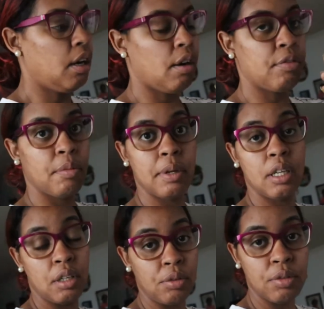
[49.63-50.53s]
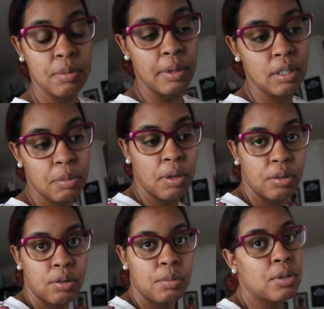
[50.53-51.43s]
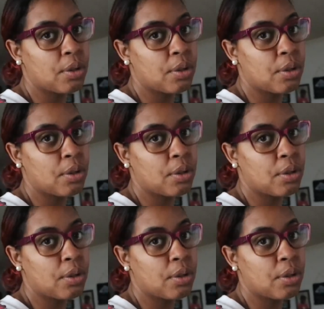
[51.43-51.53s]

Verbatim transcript: uh, for me to use in my small group.